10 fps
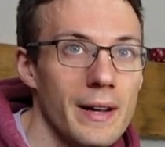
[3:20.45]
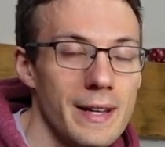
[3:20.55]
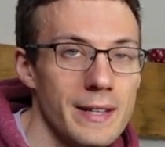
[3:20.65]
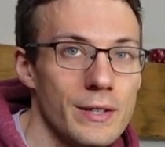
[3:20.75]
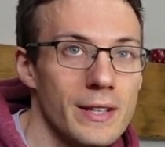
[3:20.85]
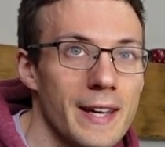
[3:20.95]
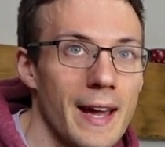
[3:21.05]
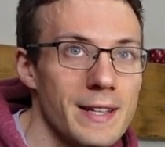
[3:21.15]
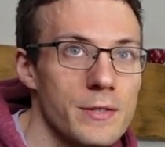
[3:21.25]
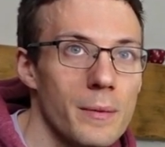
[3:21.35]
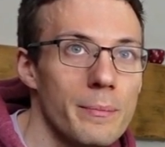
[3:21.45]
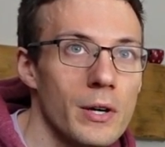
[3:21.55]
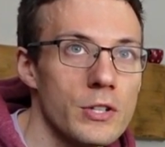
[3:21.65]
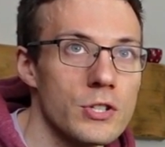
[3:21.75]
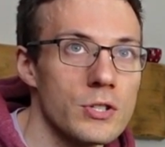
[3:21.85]
You can get into a
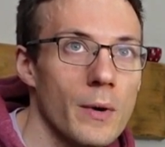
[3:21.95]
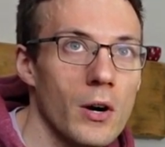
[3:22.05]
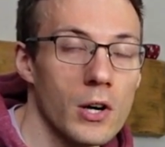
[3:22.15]
much more